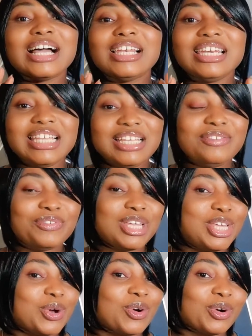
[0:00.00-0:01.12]
leave
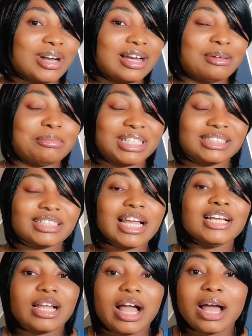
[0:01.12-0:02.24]
your comment.
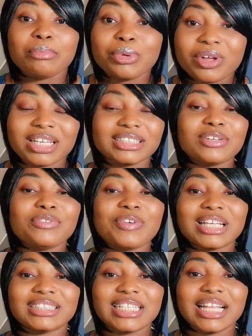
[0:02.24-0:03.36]
Our book is still
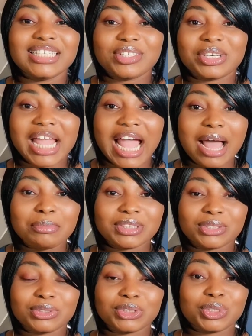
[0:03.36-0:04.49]
fast selling on
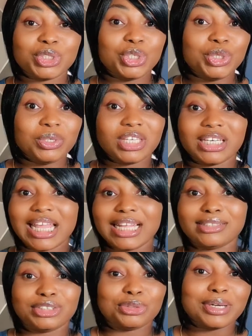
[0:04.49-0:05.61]
Amazon, so you can
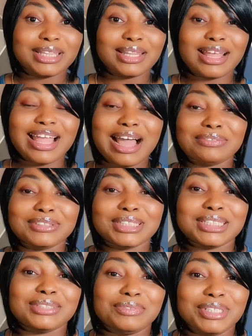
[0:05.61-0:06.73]
head straight there after
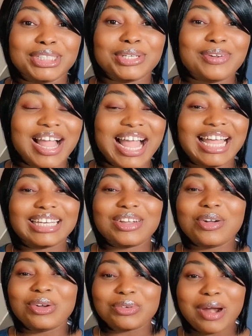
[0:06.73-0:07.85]
this video and
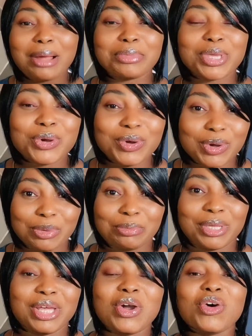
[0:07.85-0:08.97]
go grab your
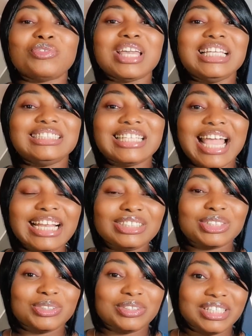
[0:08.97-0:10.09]
copy of
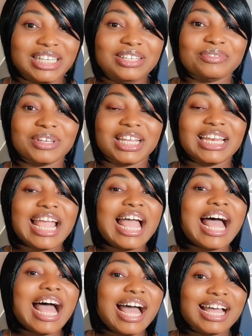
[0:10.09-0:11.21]
Intentional Living
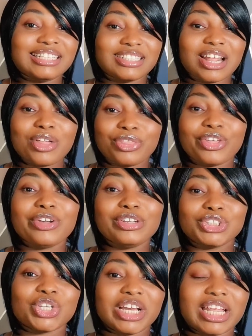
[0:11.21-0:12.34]
and The
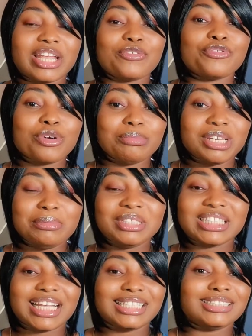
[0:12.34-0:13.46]
Journey from
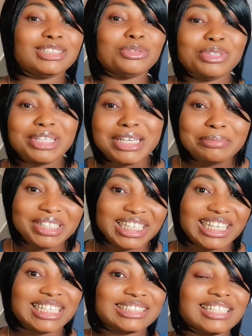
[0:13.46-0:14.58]
Limited to
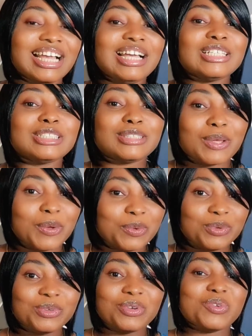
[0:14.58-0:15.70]
Limitless.
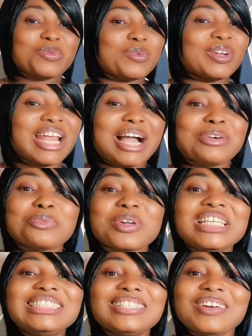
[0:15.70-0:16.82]
So what are
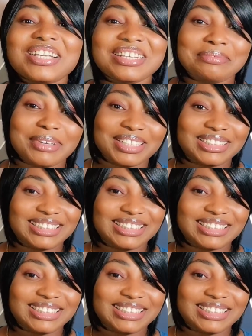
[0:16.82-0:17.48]
we talking about